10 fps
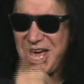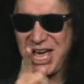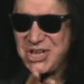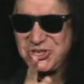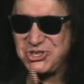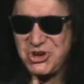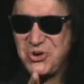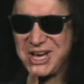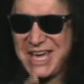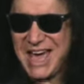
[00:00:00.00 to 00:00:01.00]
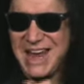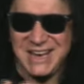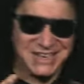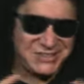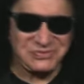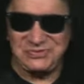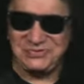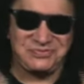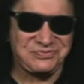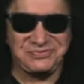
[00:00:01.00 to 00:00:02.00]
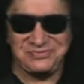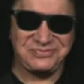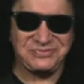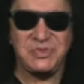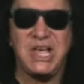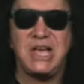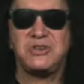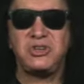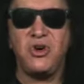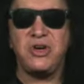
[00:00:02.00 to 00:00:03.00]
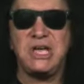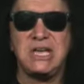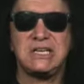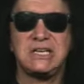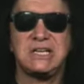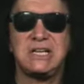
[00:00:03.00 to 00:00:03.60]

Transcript: It's you again. Ever the showman. Hey, so uh, in it, the time